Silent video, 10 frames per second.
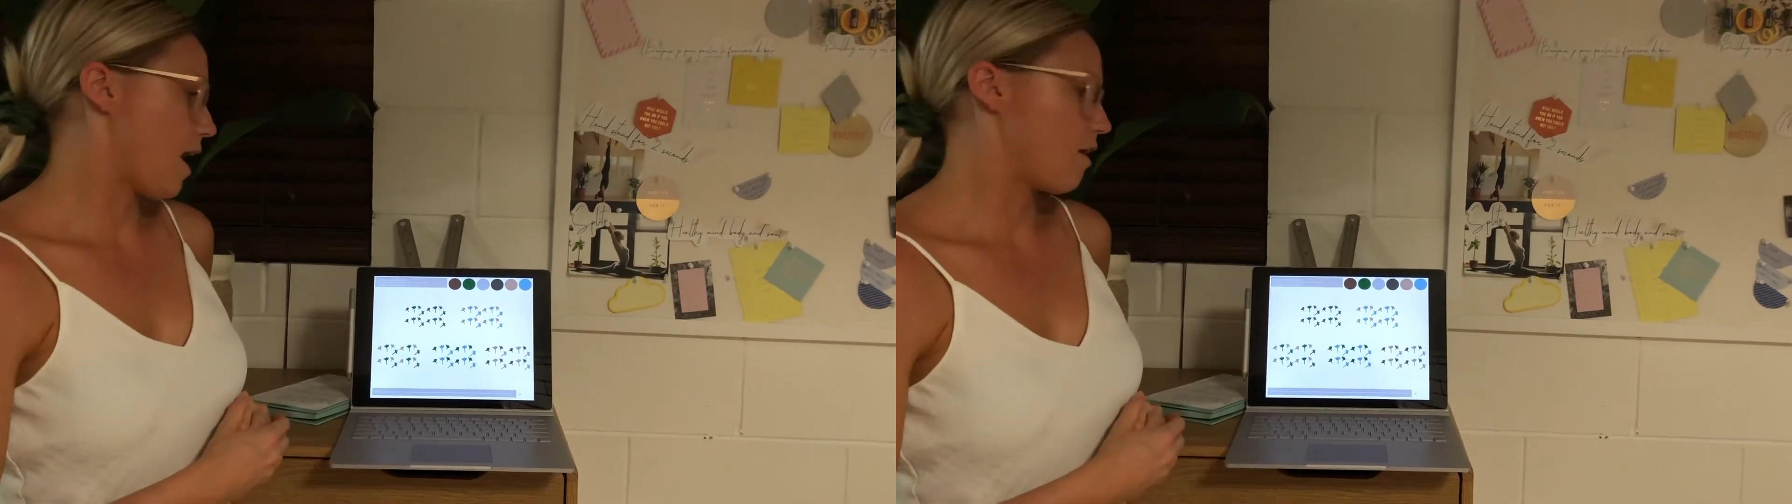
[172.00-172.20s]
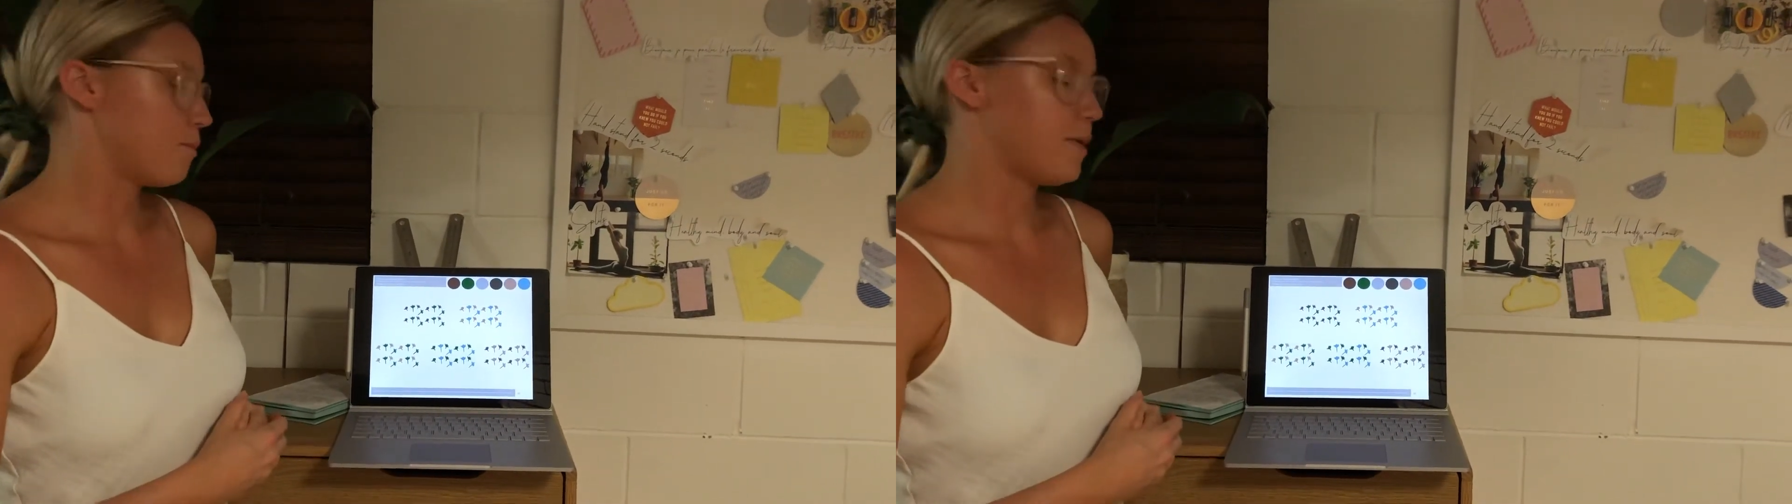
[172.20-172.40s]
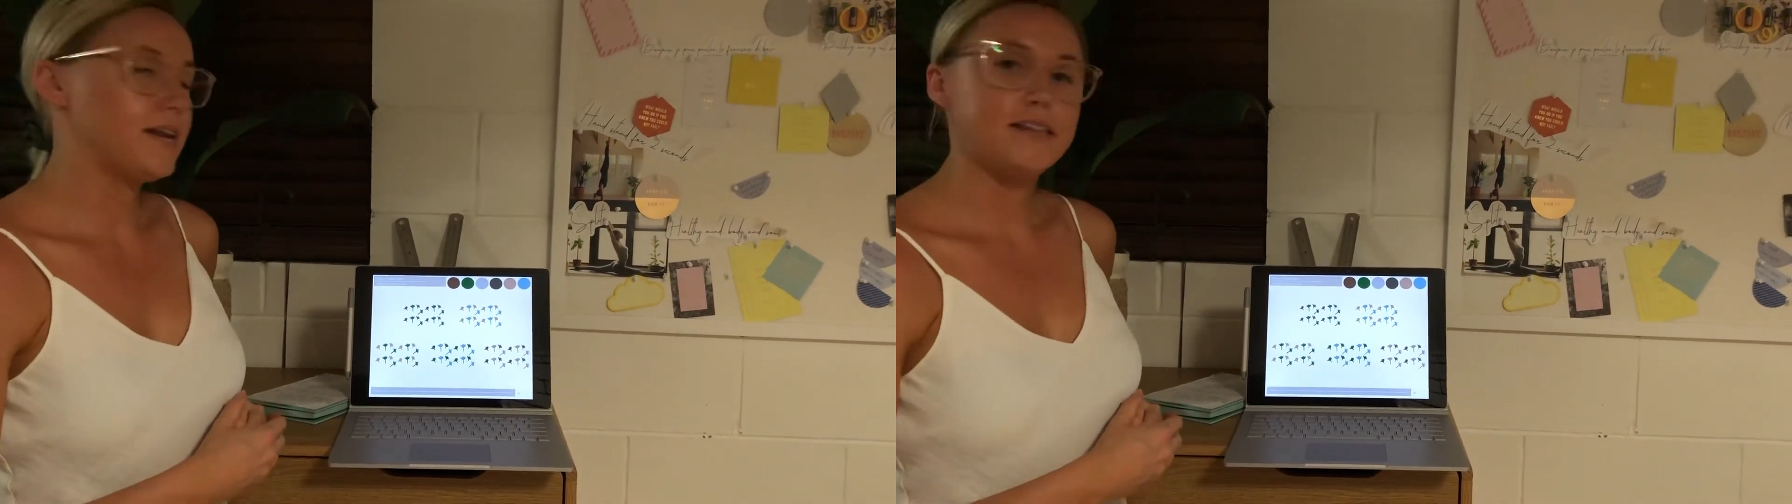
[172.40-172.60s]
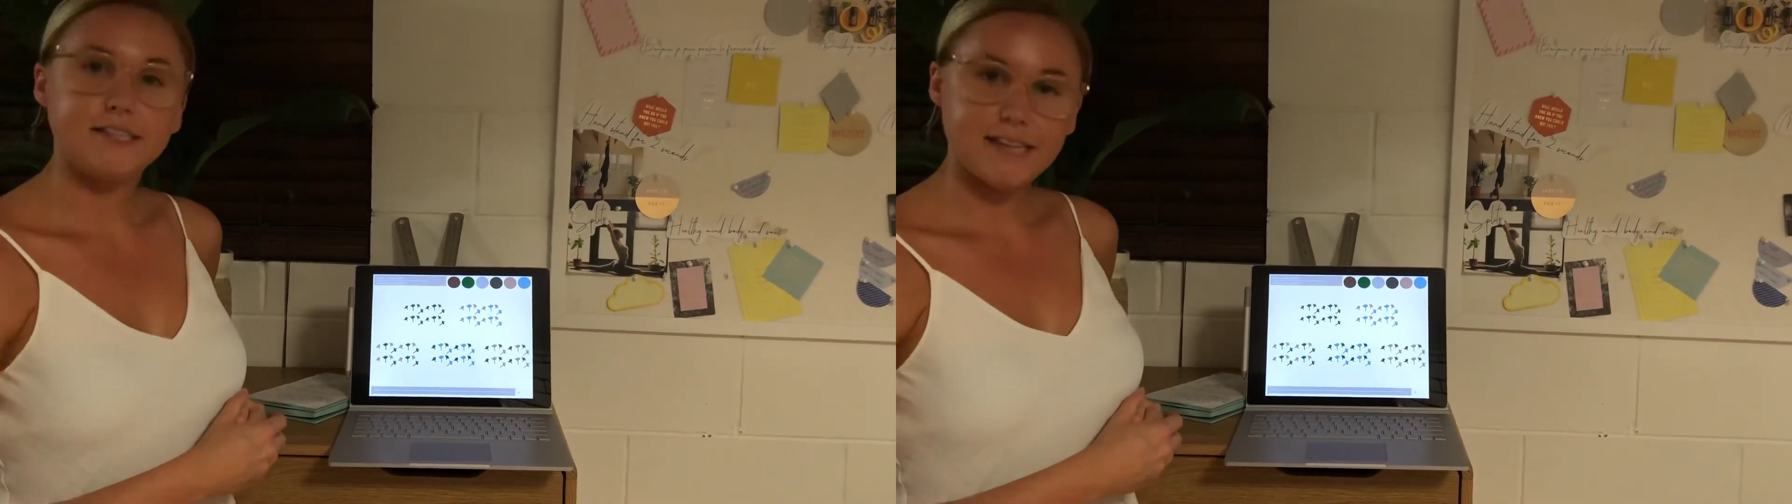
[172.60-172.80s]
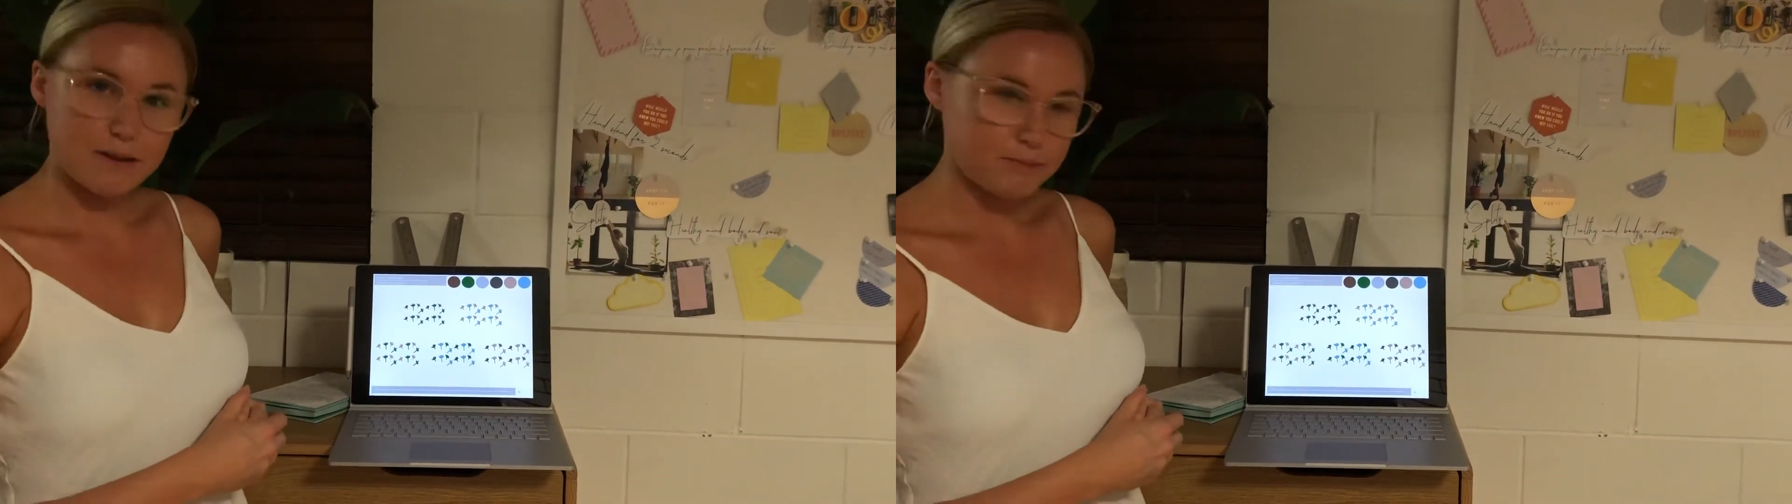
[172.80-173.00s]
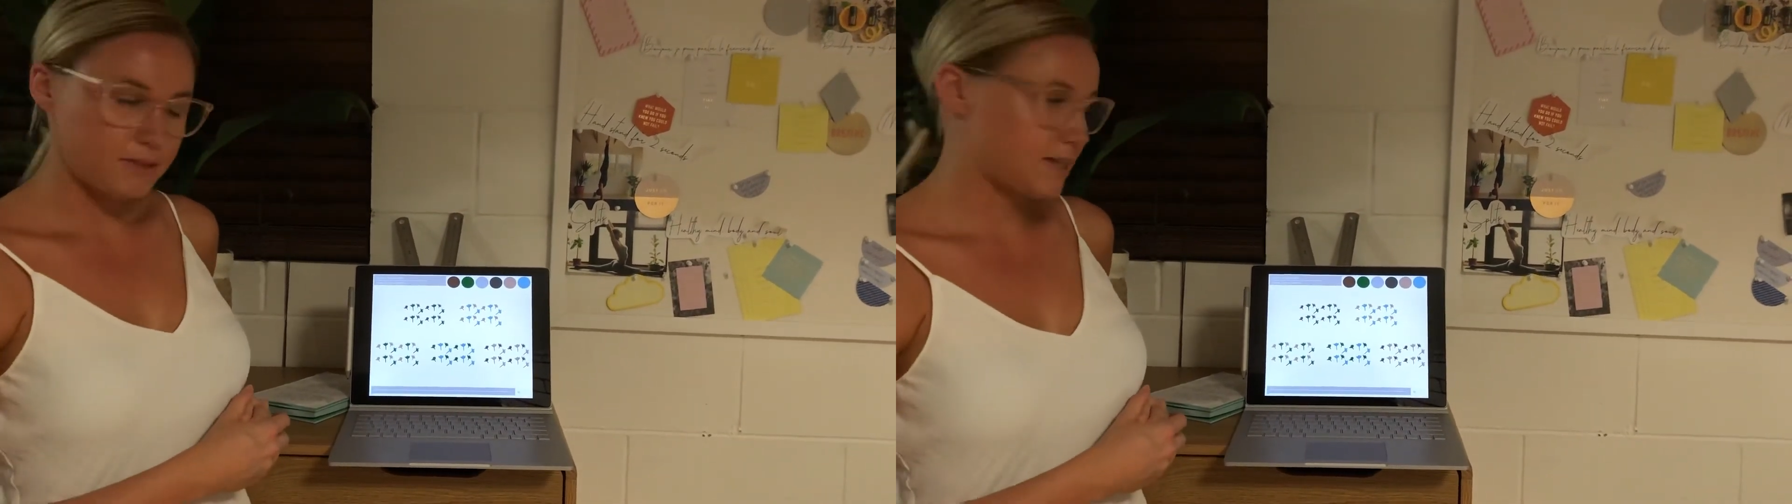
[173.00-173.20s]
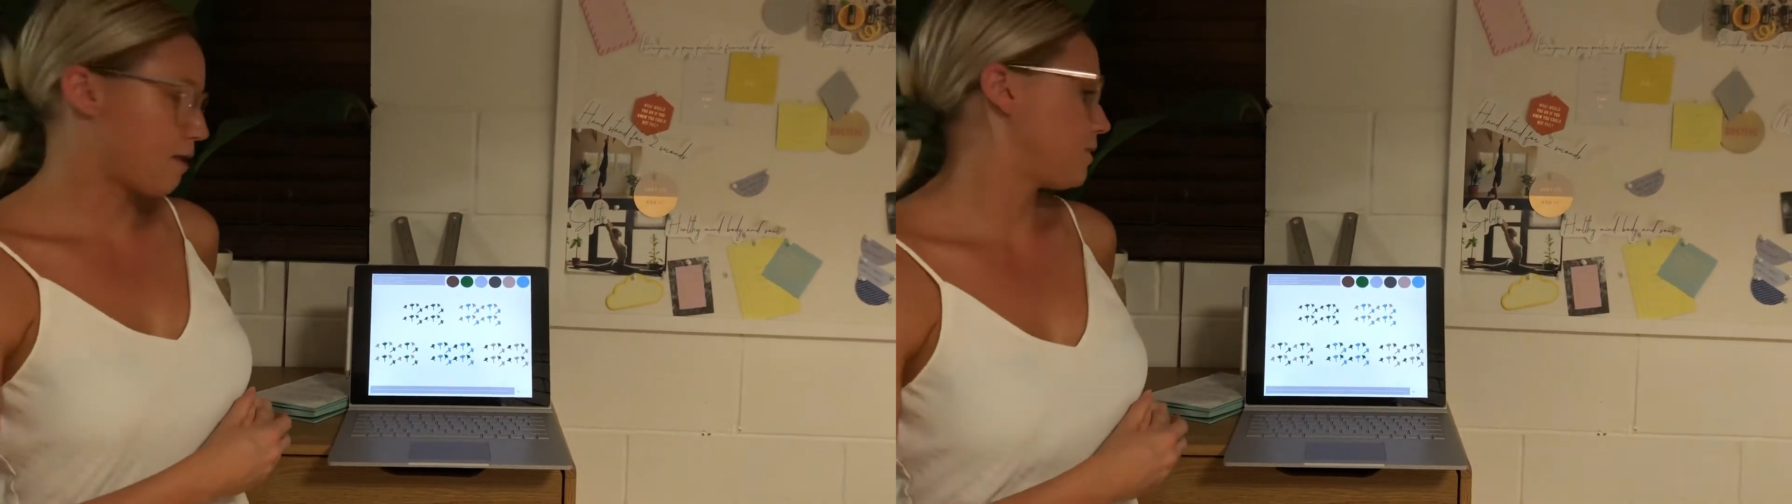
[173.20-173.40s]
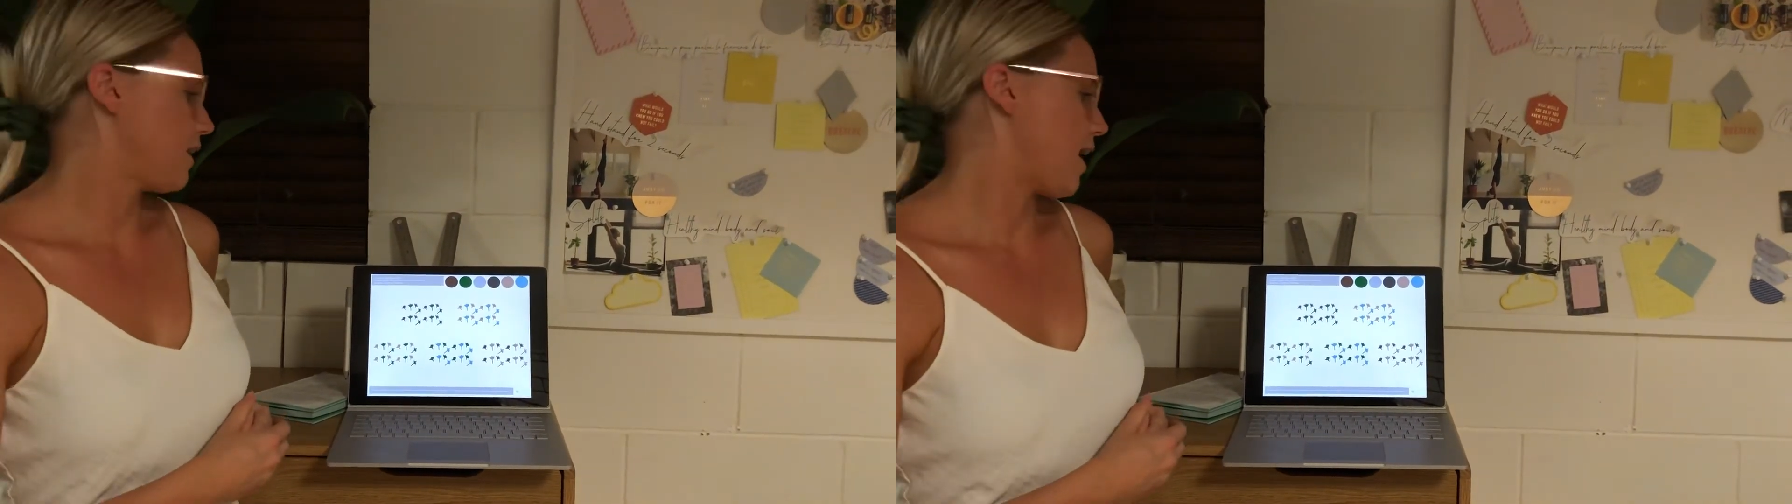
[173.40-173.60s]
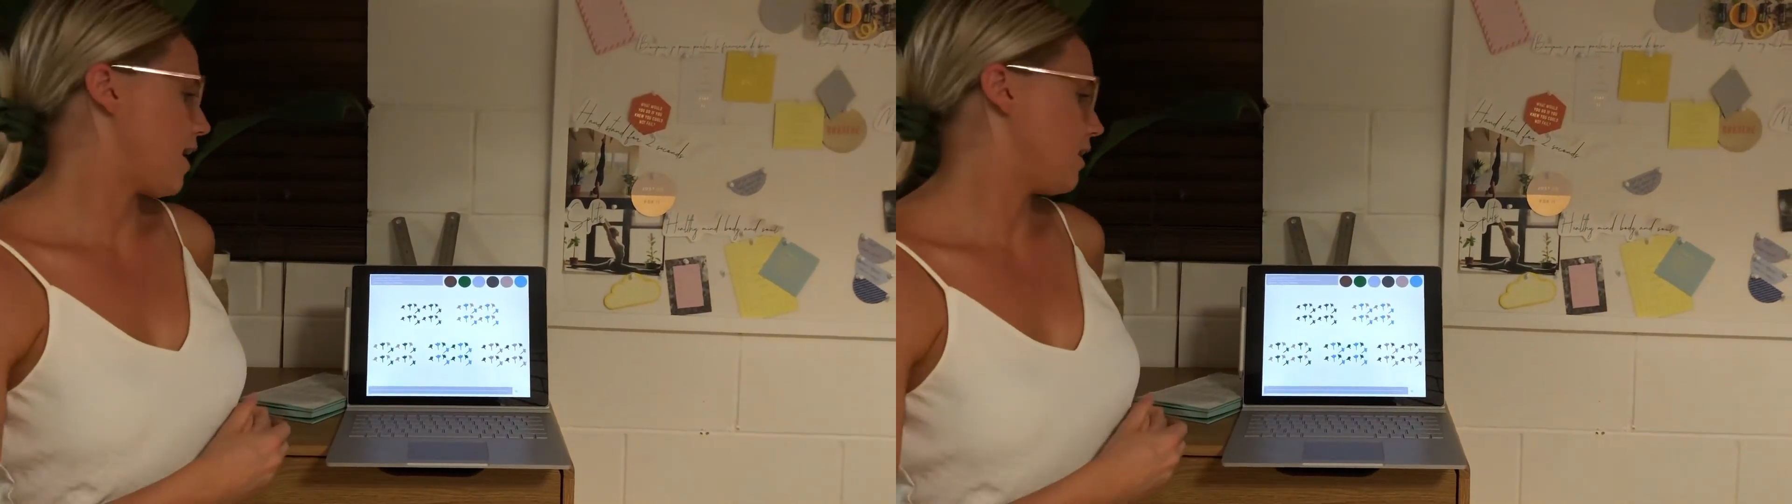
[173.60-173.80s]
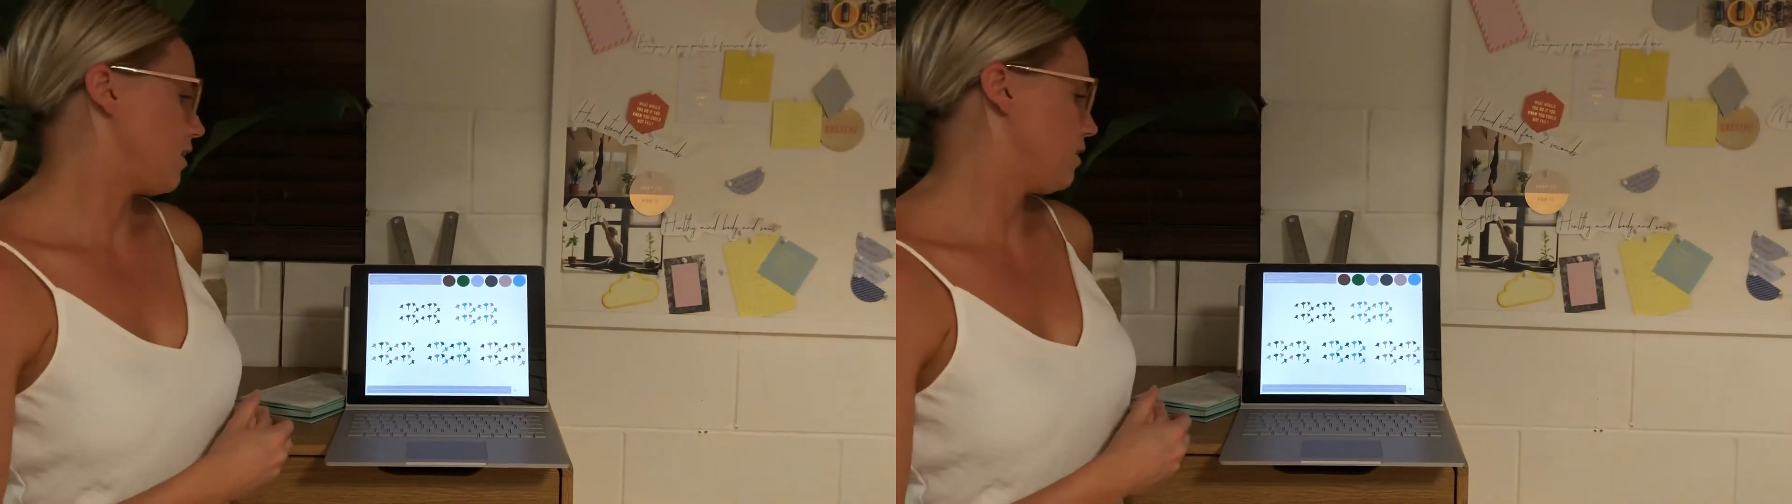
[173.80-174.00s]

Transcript: I repeated the same steps again